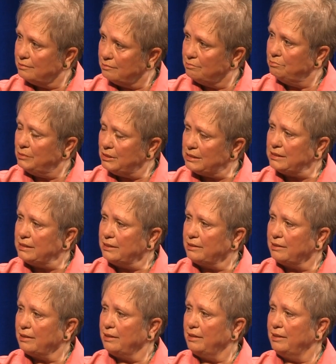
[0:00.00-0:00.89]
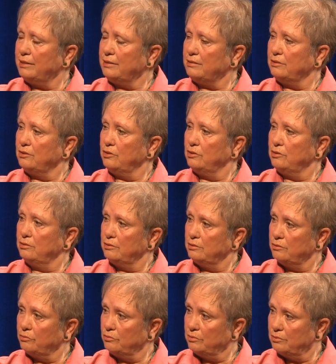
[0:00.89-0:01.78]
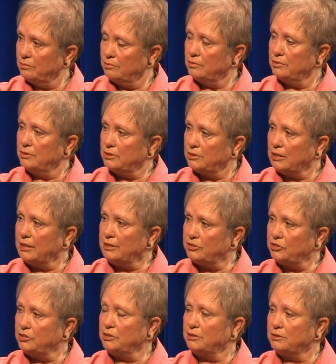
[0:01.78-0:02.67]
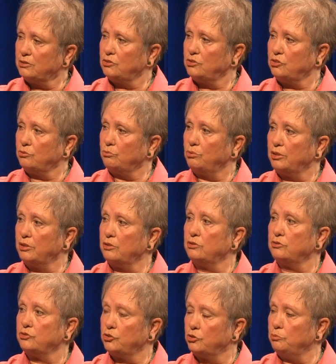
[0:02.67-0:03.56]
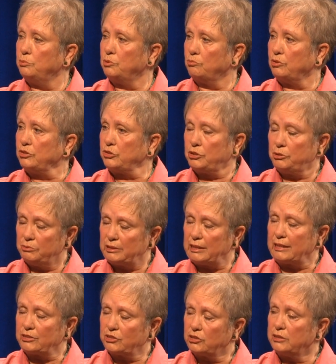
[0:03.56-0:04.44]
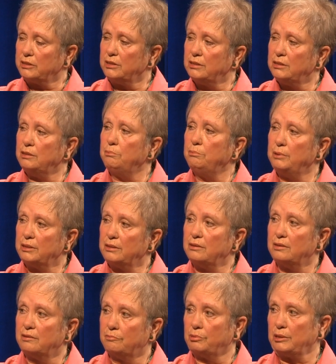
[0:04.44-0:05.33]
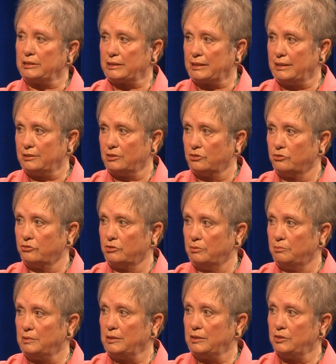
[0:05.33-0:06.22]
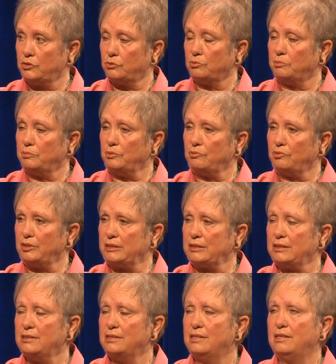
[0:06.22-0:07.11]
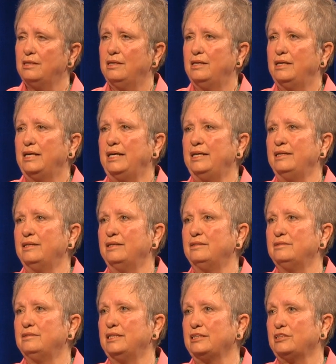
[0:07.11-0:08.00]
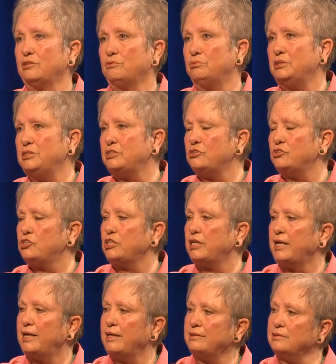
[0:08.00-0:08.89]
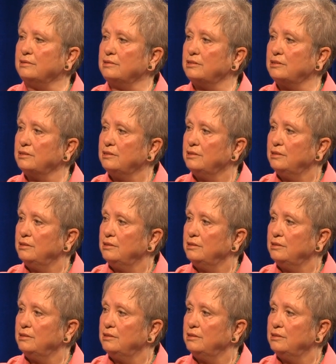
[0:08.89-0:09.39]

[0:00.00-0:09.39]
Mystic had touched into where her tumor was. She was actually in the middle of breast cancer treatment, this woman was. And that the reason she hadn't